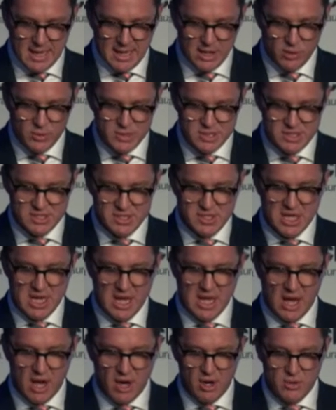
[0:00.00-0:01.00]
who is the
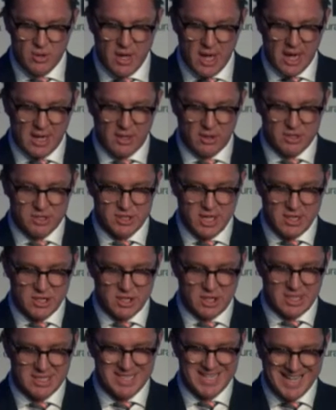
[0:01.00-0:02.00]
CEO at Los
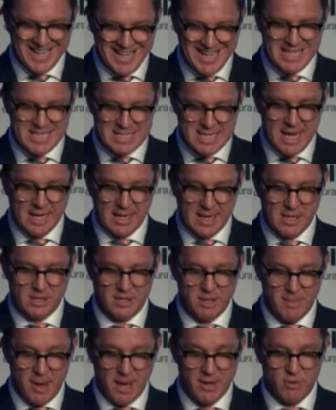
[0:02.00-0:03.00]
Angeles Clean Tech
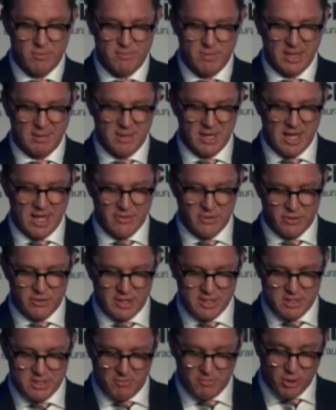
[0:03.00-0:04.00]
Incubator, and many, many other
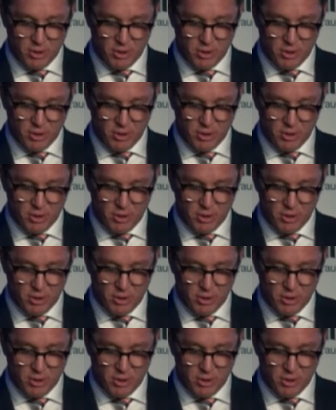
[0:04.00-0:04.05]
things. I'll